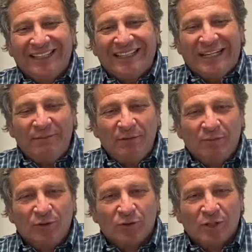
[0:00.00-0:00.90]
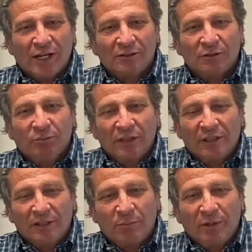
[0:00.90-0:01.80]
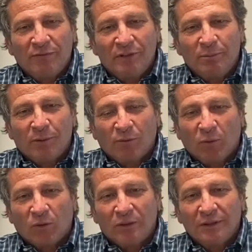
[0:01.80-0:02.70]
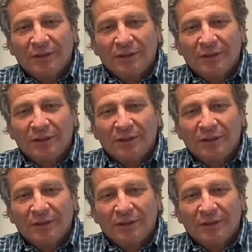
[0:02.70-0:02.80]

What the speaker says: Even if your child has been at Epiphany before